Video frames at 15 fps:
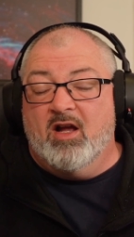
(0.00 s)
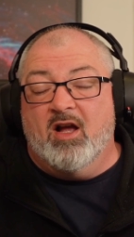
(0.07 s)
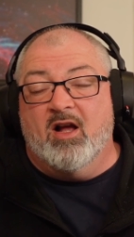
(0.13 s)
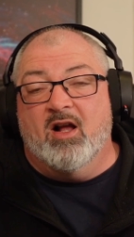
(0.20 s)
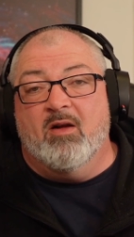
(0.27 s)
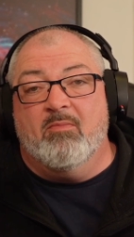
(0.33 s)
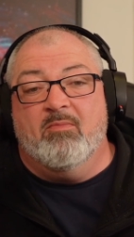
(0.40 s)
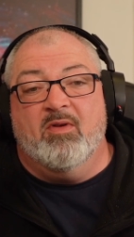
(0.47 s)

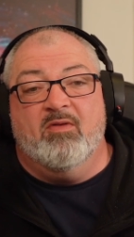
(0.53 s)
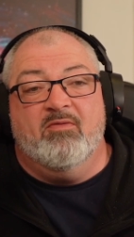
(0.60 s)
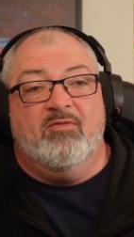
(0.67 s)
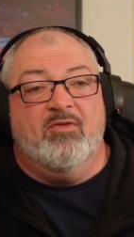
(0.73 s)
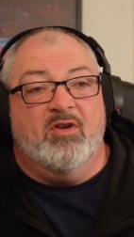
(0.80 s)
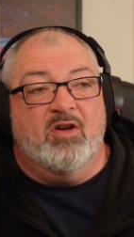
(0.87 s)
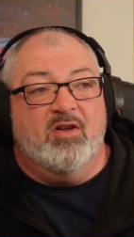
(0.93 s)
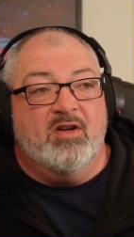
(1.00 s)
Um, but
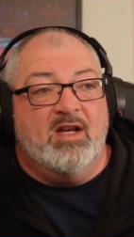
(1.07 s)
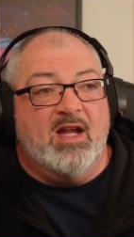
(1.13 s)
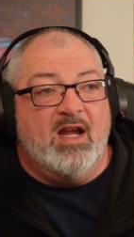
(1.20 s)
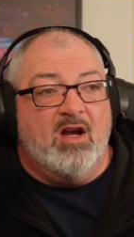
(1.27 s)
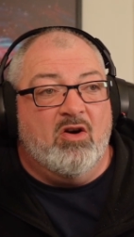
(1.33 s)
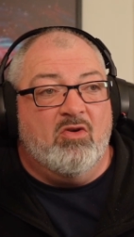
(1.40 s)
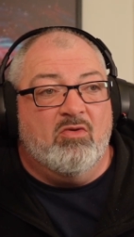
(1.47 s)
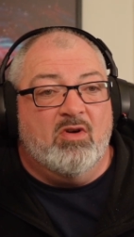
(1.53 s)
for
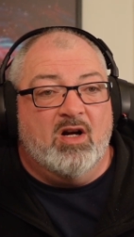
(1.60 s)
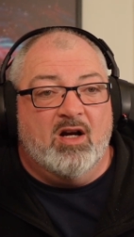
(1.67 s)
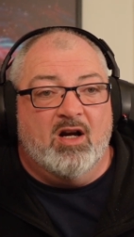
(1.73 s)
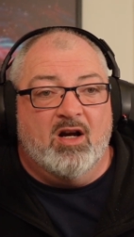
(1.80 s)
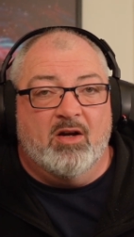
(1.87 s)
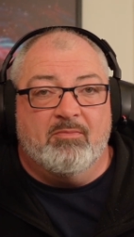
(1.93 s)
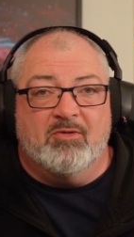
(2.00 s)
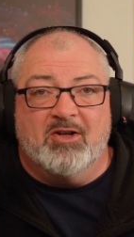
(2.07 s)
now,
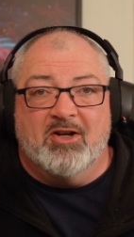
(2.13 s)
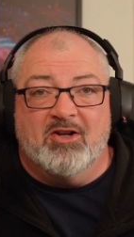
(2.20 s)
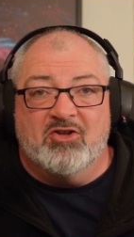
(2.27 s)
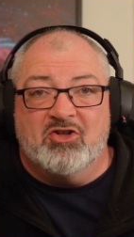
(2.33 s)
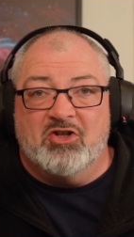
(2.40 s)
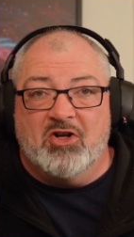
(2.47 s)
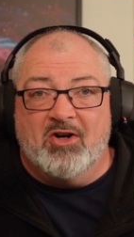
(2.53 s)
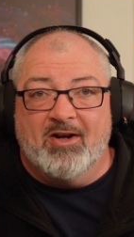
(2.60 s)
I'm going to
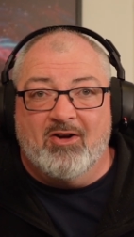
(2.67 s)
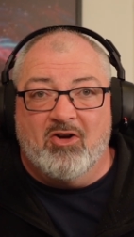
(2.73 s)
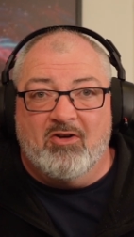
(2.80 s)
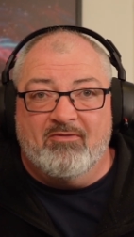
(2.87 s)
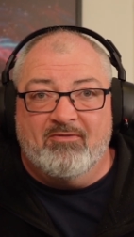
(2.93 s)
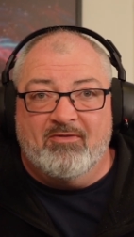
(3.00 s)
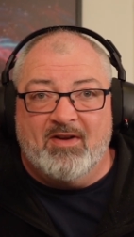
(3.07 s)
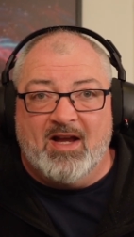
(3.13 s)
sign
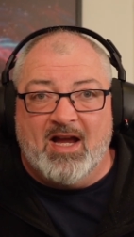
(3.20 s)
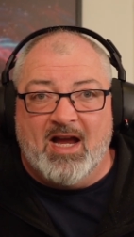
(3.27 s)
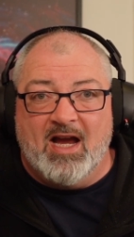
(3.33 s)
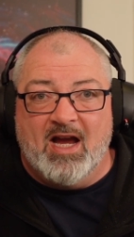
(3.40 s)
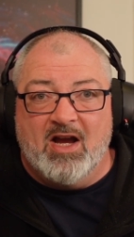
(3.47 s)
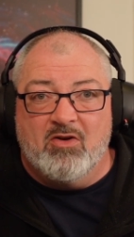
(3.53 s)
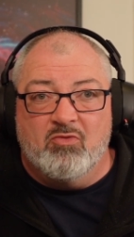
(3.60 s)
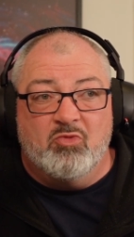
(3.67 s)
off,
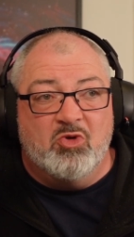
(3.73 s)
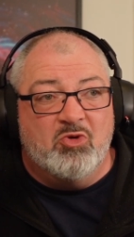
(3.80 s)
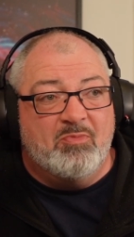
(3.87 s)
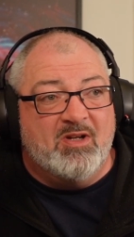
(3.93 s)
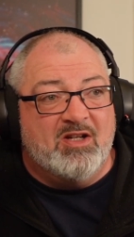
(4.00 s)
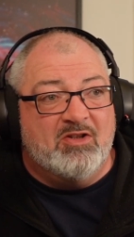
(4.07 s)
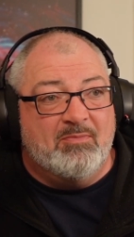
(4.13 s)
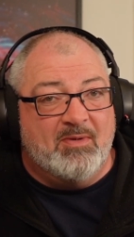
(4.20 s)
and we'll
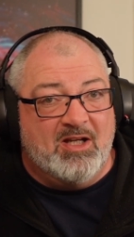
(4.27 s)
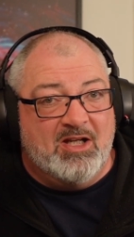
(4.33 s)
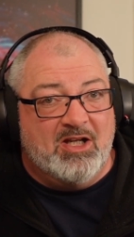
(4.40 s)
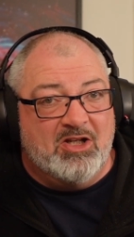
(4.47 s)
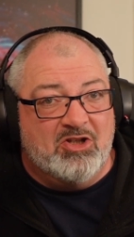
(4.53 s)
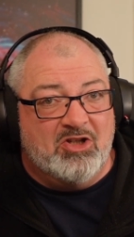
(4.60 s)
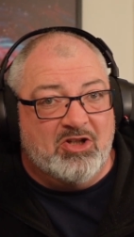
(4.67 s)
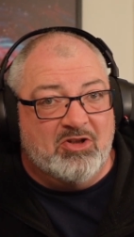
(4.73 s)
be
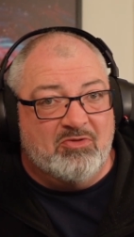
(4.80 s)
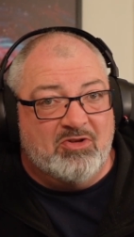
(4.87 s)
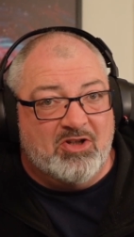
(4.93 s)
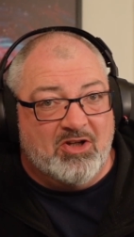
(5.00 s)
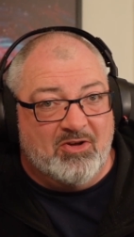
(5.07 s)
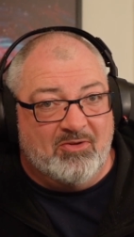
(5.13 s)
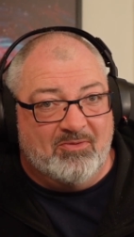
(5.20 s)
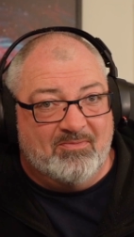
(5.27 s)
speaking to you
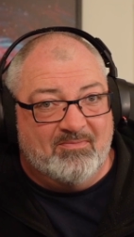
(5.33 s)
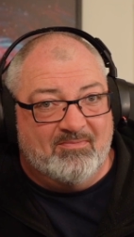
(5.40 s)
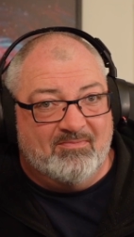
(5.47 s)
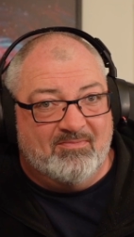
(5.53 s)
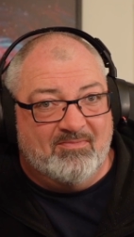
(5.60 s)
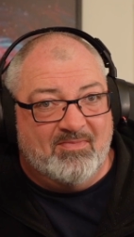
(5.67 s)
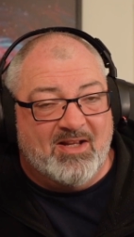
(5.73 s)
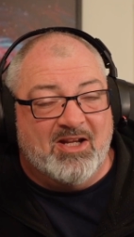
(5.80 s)
soon.
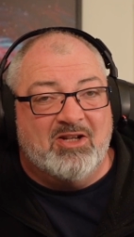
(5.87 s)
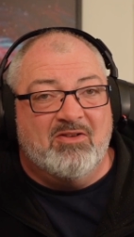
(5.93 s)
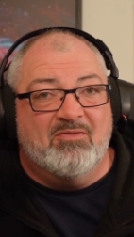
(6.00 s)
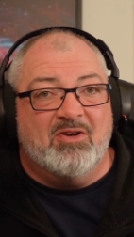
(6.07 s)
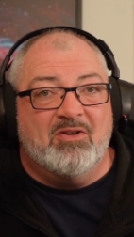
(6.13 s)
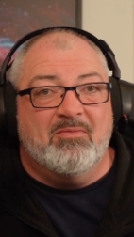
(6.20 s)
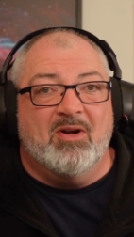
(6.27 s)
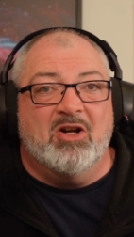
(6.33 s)
Thank you
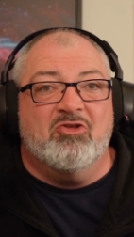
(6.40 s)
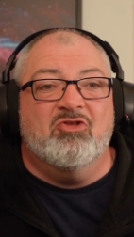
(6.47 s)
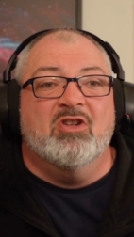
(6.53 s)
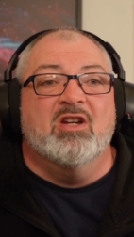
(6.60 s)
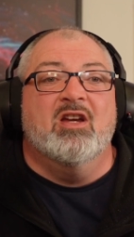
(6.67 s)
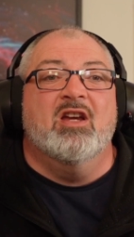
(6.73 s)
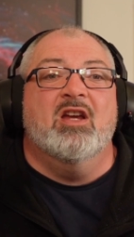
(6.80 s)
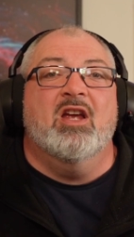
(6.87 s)
very much,
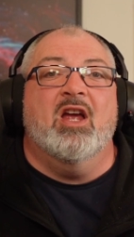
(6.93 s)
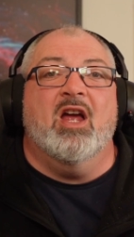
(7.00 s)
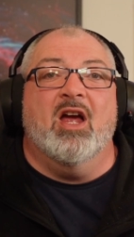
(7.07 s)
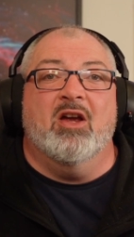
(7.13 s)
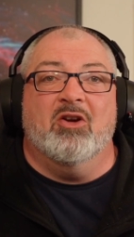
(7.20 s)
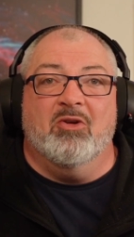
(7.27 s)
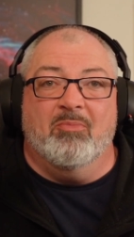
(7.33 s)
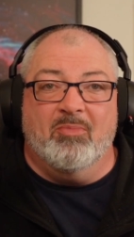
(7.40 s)

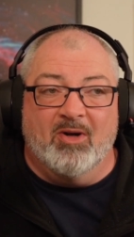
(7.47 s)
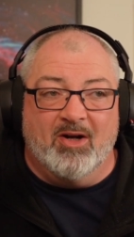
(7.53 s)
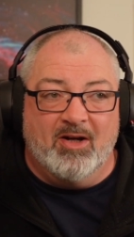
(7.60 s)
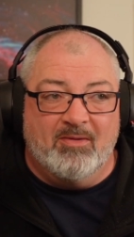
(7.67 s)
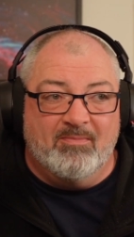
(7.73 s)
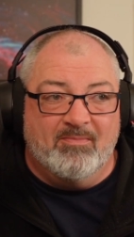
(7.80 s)
and goodbye.